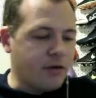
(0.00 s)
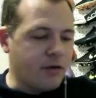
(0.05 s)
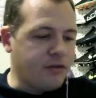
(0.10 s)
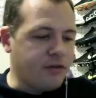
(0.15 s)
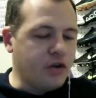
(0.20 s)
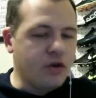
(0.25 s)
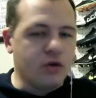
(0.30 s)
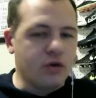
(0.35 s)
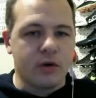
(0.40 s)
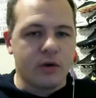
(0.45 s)

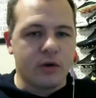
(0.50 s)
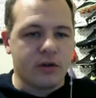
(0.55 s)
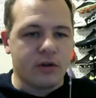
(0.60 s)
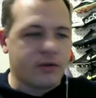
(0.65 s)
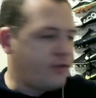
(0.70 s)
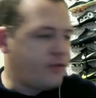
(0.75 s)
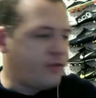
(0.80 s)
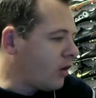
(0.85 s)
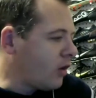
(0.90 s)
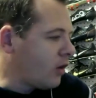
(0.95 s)
review will
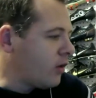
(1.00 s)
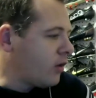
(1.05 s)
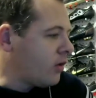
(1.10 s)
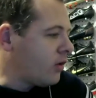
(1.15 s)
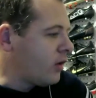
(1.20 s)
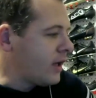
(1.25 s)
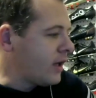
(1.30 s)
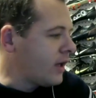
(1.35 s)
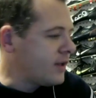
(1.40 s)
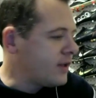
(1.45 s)
follow
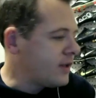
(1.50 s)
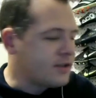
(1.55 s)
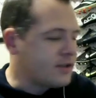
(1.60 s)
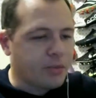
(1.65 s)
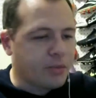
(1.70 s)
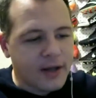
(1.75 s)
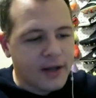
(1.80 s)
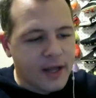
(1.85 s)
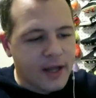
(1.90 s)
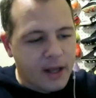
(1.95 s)
at some point
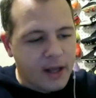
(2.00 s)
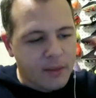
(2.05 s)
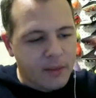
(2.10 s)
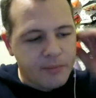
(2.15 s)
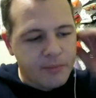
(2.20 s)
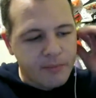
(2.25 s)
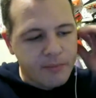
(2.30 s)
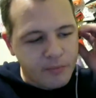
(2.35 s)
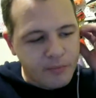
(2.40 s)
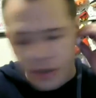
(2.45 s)
on
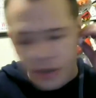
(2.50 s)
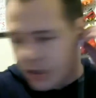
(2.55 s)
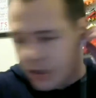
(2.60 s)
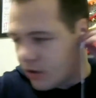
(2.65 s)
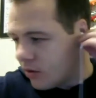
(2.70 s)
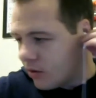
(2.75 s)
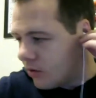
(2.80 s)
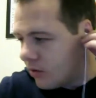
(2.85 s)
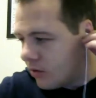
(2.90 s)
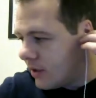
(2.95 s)
them. Pretty
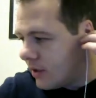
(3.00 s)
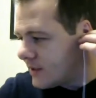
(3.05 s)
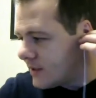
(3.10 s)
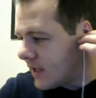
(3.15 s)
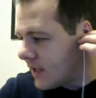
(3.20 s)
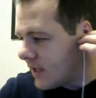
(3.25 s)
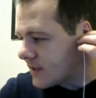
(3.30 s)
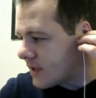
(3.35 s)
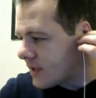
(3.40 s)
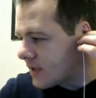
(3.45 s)
cool release.
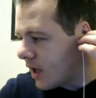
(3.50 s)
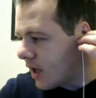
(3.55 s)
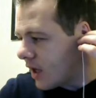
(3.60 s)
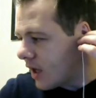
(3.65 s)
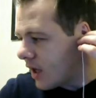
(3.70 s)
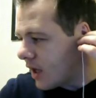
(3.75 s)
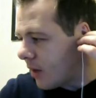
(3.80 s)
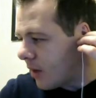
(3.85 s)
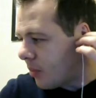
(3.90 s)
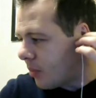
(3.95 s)
Next up
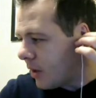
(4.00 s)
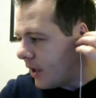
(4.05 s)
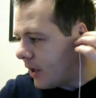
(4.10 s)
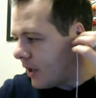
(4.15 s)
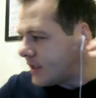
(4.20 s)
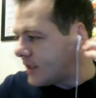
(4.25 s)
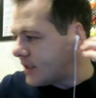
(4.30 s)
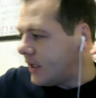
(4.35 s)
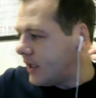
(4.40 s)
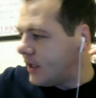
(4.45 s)
is
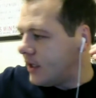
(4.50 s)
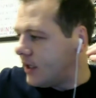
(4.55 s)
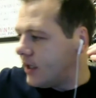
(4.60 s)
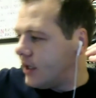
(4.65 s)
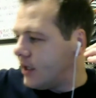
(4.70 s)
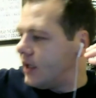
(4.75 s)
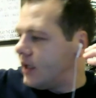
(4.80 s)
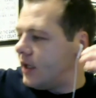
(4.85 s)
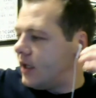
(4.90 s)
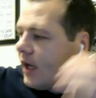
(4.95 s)
the
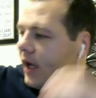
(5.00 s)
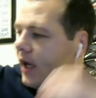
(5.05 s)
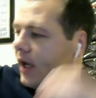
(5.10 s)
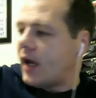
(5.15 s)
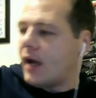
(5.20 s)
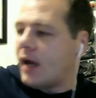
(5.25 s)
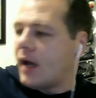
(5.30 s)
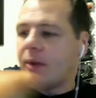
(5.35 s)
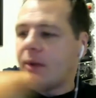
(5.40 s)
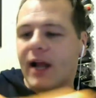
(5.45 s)

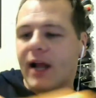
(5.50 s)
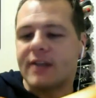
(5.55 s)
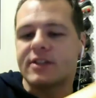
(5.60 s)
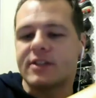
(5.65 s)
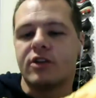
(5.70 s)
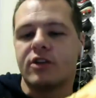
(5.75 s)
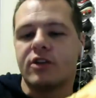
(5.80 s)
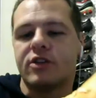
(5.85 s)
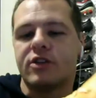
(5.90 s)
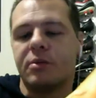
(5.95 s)

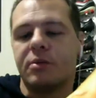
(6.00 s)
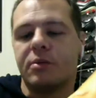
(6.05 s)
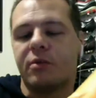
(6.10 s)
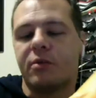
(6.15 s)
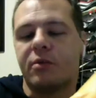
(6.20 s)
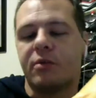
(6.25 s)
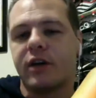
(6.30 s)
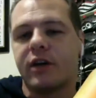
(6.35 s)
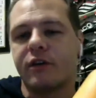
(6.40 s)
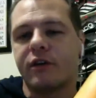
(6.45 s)
Elastico Superfly
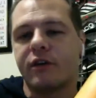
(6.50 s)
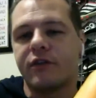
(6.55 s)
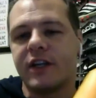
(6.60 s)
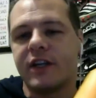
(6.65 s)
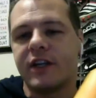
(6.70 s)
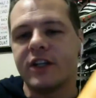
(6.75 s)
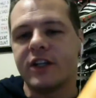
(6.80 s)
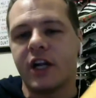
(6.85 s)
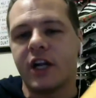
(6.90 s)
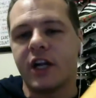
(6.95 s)
Turf Edition.
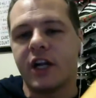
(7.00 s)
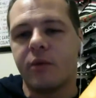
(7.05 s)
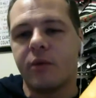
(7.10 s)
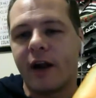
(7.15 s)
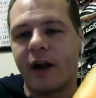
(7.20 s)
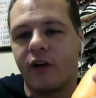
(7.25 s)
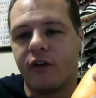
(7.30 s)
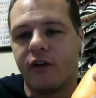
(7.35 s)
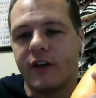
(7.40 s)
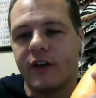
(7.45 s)
I know we ran
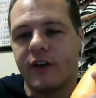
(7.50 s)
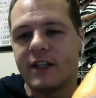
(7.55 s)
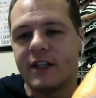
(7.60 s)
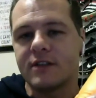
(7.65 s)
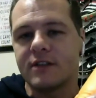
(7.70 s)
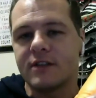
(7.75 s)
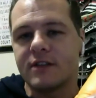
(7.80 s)
over this.